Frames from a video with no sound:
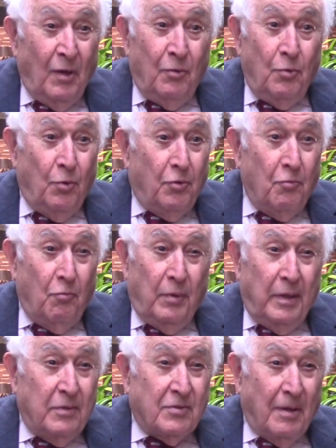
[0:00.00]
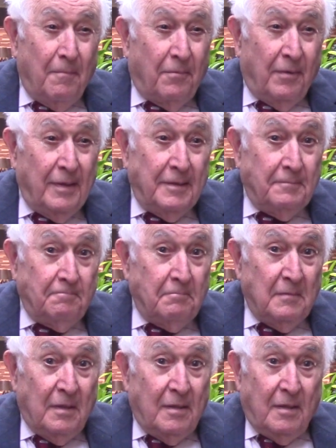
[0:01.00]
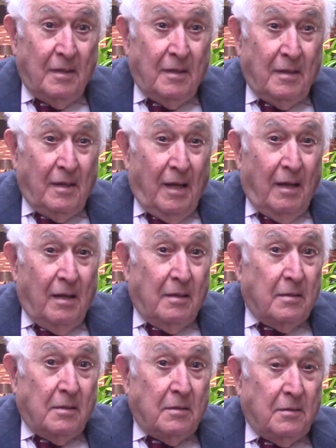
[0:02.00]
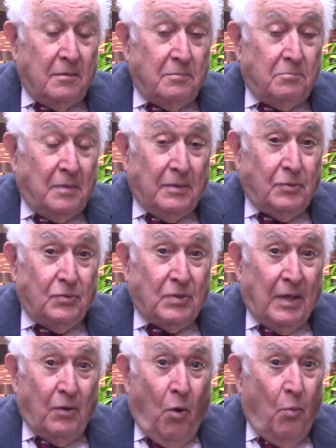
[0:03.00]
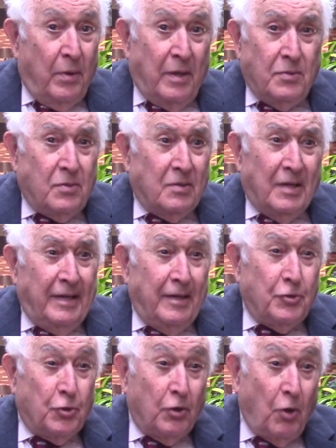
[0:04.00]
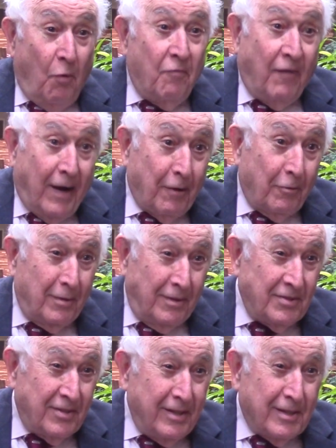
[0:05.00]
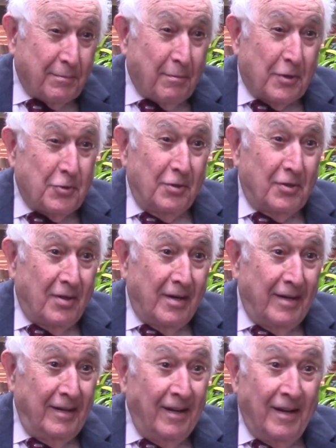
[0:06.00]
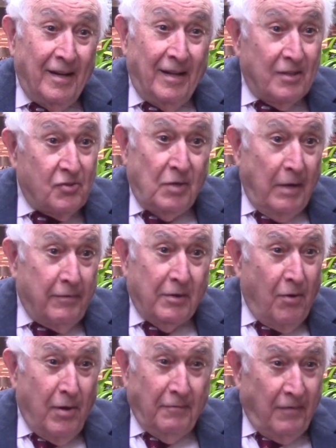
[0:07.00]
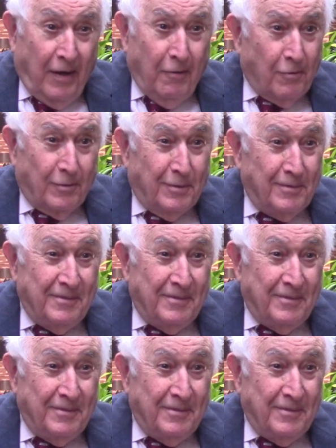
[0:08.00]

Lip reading: You can read something that you said, oh, instantly it should go viral, is the expression today. It's never gone viral.